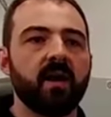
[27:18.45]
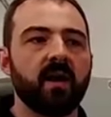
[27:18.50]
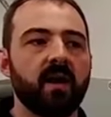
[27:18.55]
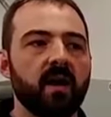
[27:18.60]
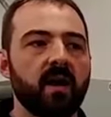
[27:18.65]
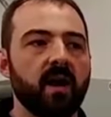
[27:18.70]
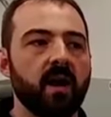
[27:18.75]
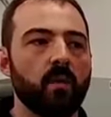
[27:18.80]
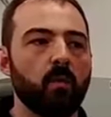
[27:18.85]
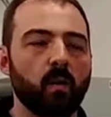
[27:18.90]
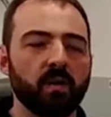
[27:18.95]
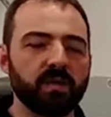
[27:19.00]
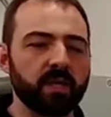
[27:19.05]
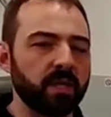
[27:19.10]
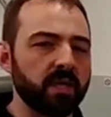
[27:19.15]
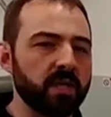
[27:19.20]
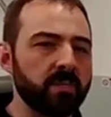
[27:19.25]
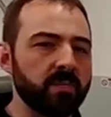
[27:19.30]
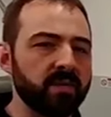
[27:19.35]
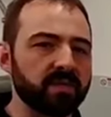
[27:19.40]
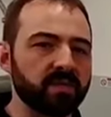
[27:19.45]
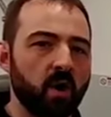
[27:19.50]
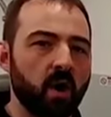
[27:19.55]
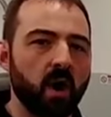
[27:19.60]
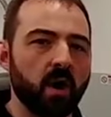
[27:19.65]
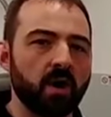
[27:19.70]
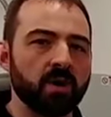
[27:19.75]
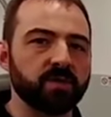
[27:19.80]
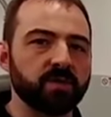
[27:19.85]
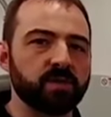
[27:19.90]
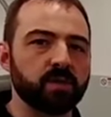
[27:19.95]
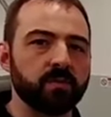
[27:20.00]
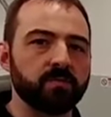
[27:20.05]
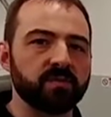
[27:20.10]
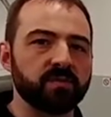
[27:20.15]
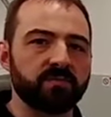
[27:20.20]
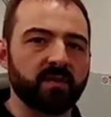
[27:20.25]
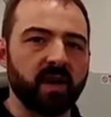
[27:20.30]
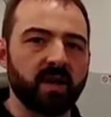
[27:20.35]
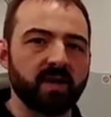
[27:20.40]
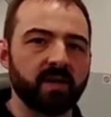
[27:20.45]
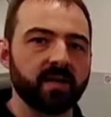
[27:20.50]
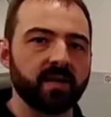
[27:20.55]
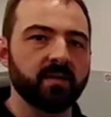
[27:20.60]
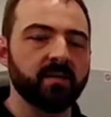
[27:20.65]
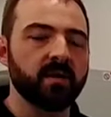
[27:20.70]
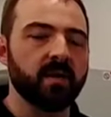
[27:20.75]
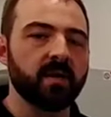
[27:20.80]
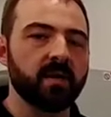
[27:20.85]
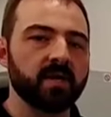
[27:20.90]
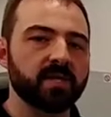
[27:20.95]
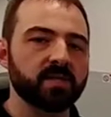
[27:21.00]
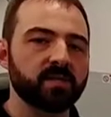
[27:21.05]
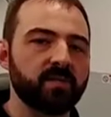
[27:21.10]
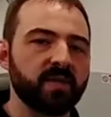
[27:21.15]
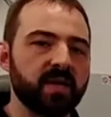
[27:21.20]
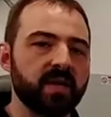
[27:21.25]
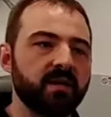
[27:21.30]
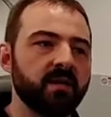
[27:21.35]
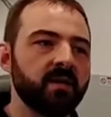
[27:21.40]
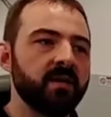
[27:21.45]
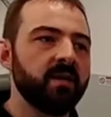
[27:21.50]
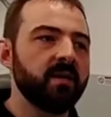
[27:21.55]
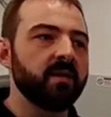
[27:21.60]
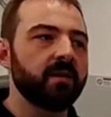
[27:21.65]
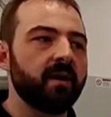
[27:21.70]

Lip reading: what the limits are in terms of cutting speed,